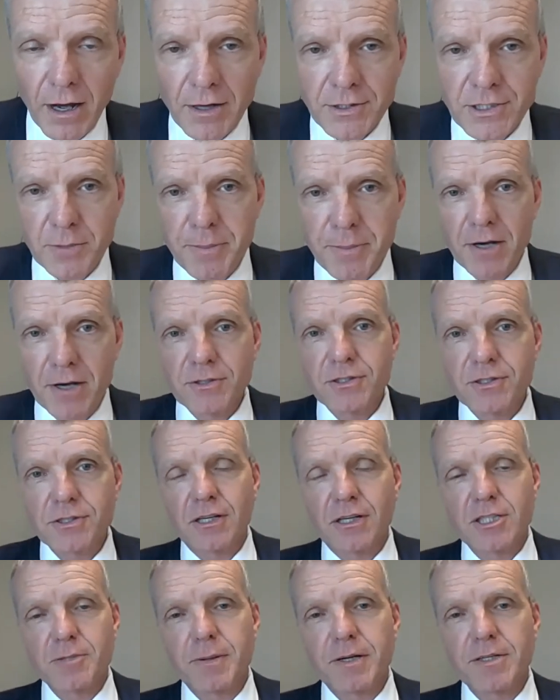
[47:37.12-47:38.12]
I suppose
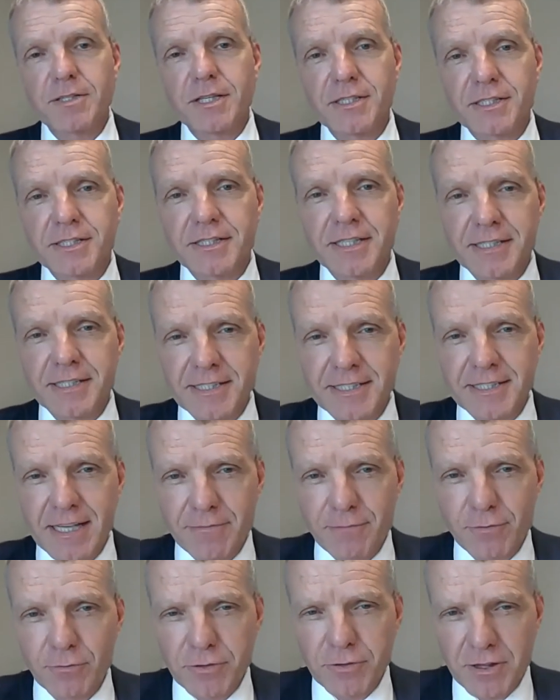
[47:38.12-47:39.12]
there's
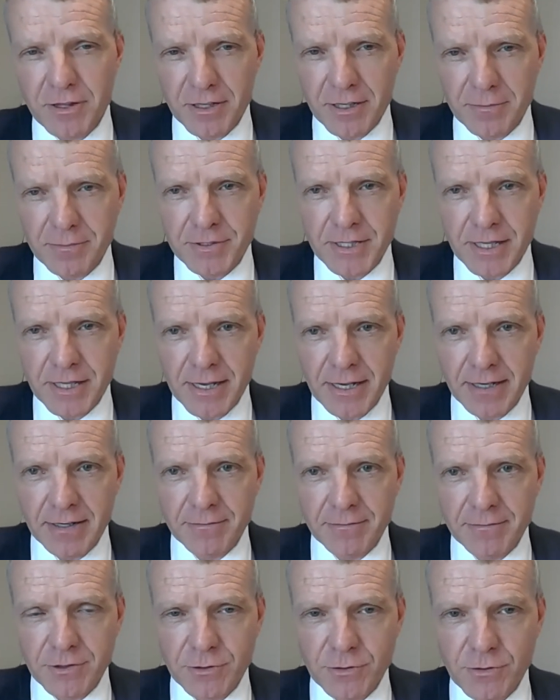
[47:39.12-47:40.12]
several themes there,
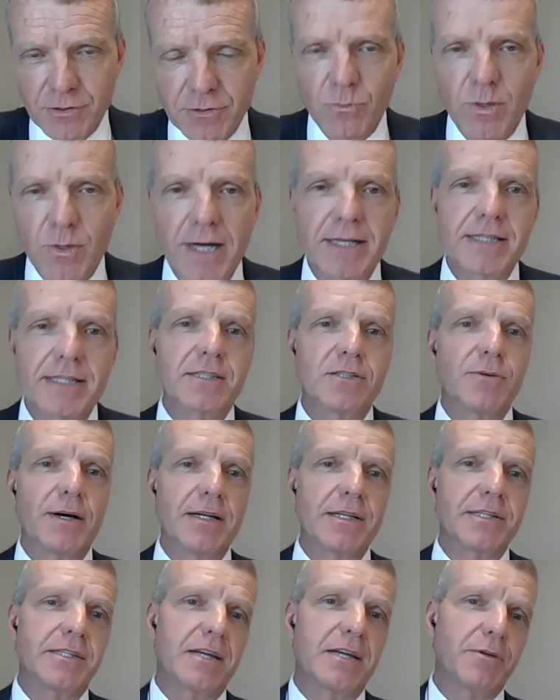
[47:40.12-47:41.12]
Susan. One is to
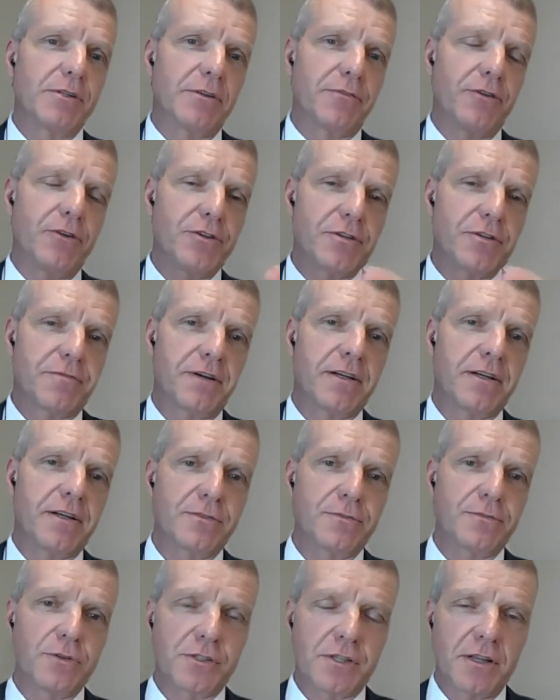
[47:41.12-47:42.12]
understand what the future fund is
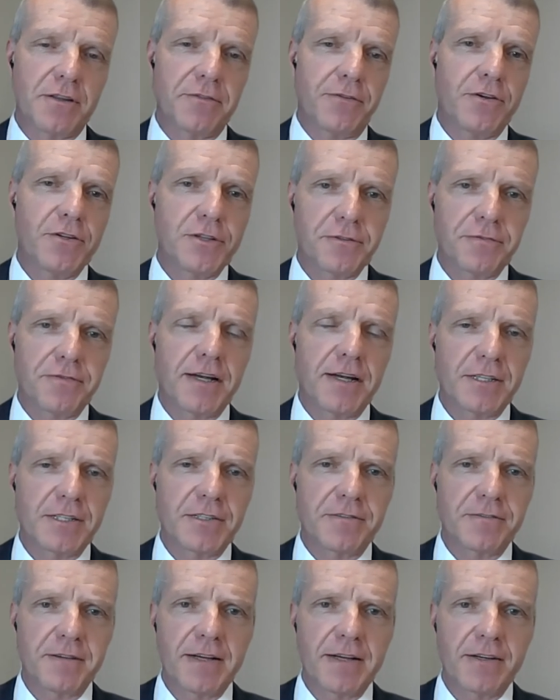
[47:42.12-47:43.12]
for. So the future fund is
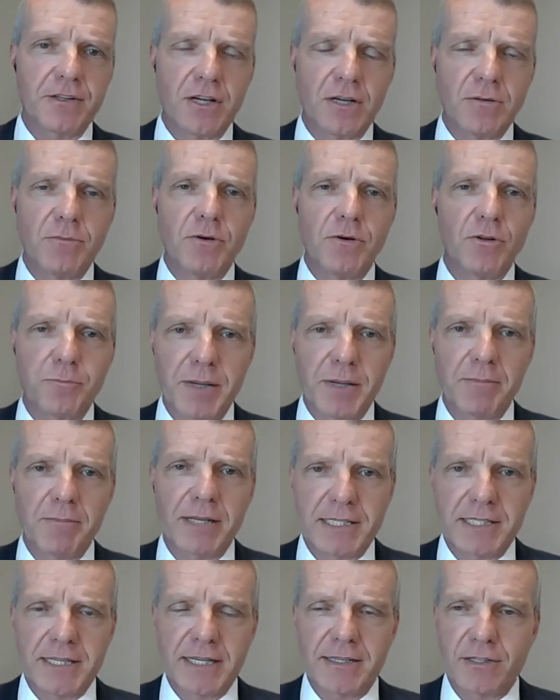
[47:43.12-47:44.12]
to fund Commonwealth
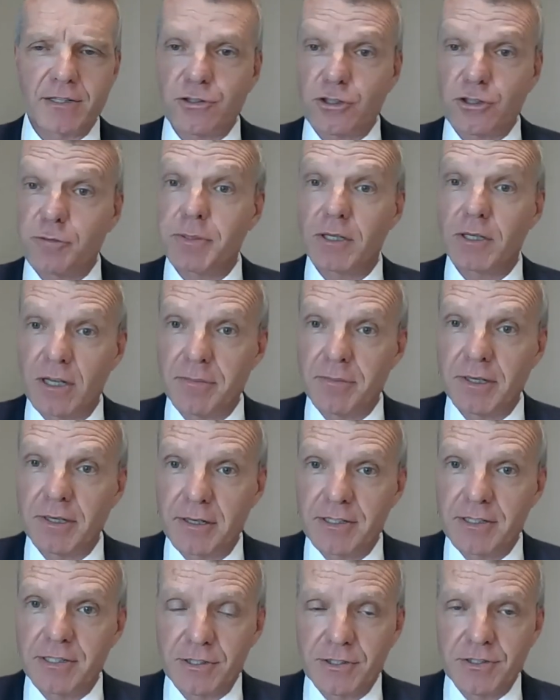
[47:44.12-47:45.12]
public sector super
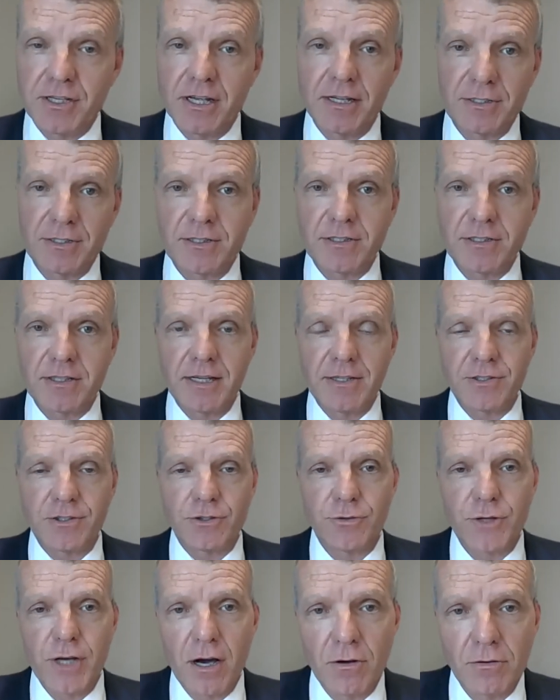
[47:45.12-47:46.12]
liabilities, as
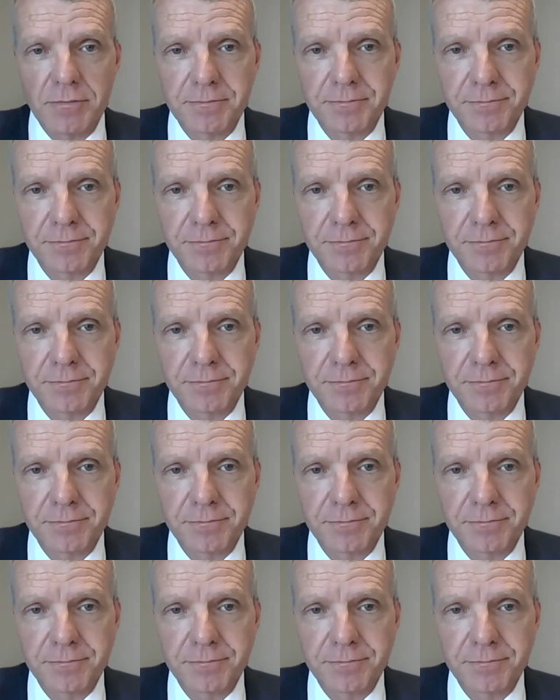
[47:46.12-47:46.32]
you know.